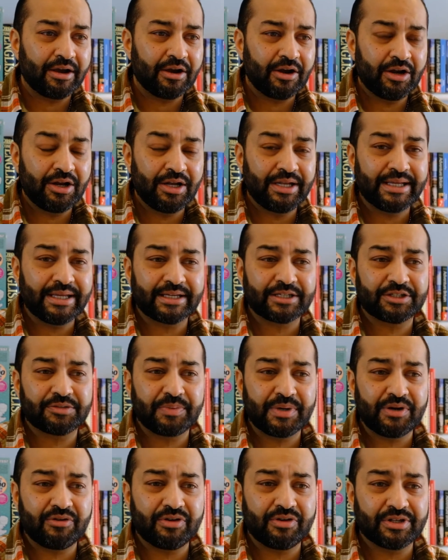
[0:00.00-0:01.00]
early
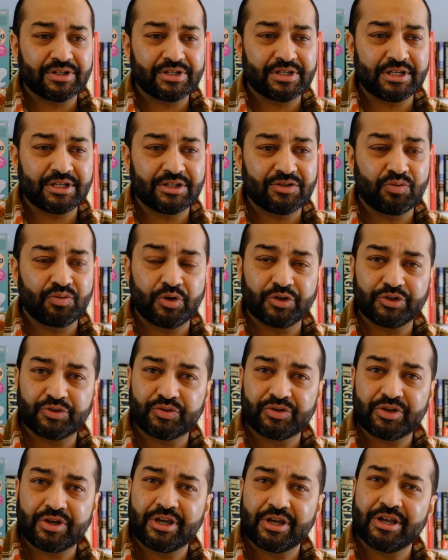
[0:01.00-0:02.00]
experiences
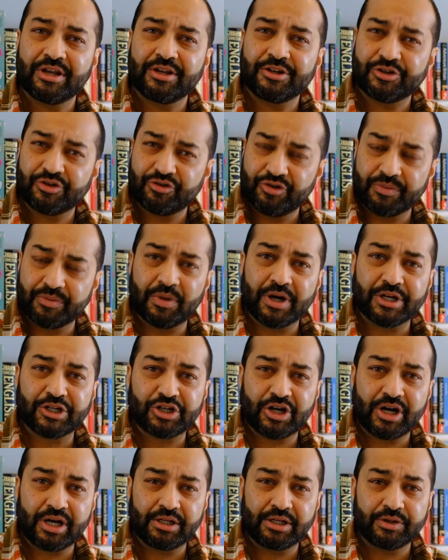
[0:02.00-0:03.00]
was during my
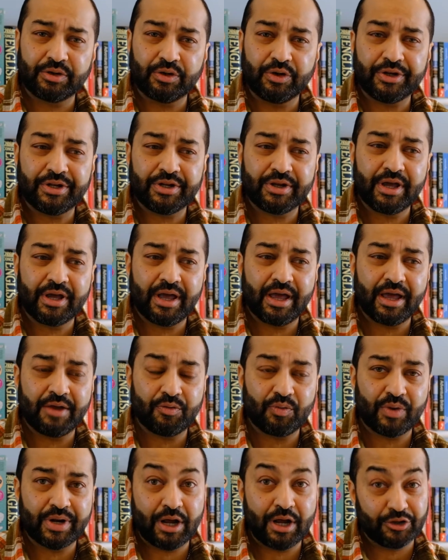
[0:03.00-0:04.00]
childhood
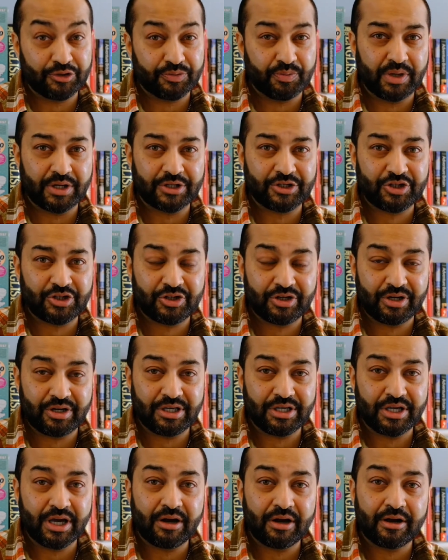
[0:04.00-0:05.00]
and when I was much
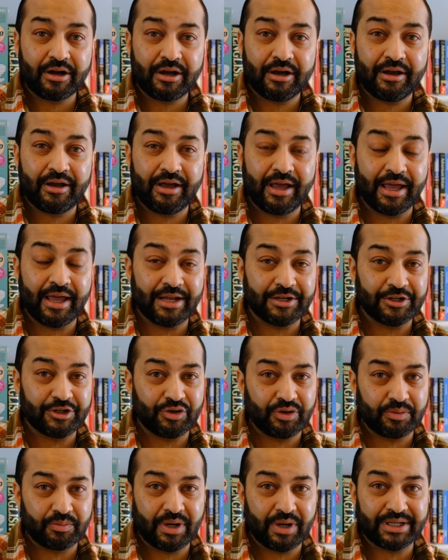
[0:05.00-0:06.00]
younger and
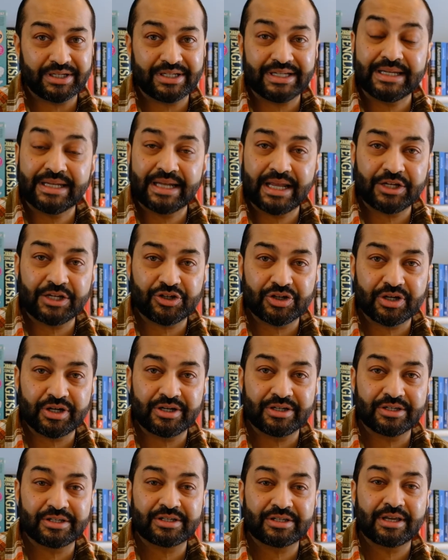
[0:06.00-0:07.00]
during my teenage
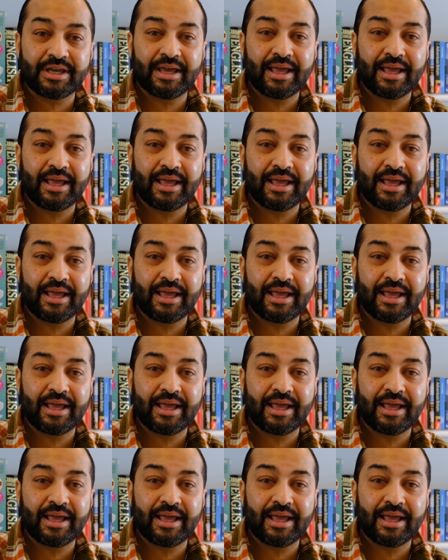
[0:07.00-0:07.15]
years.